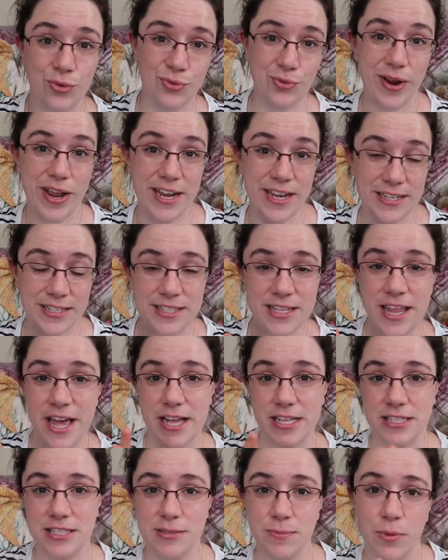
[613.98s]
right into
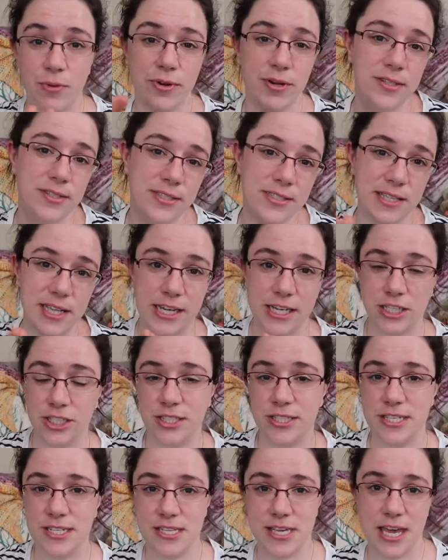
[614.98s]
that
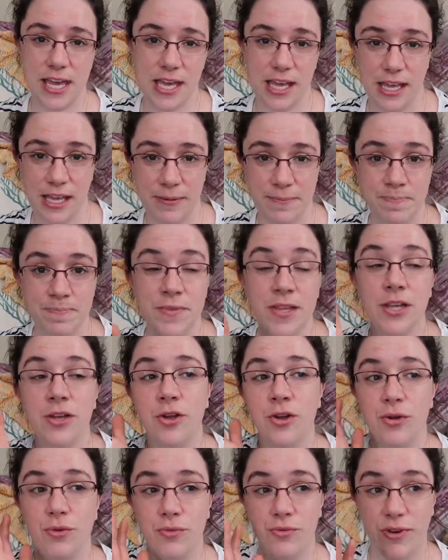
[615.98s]
sport/DK
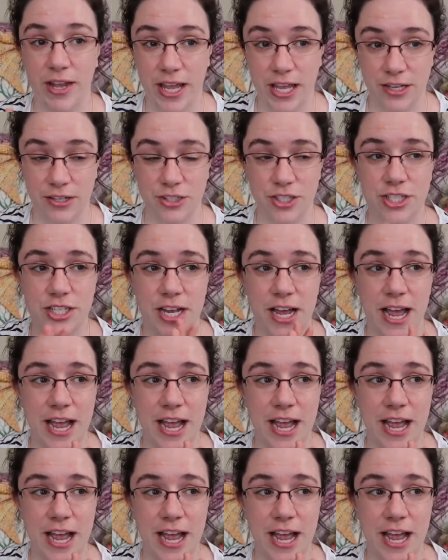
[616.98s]
range.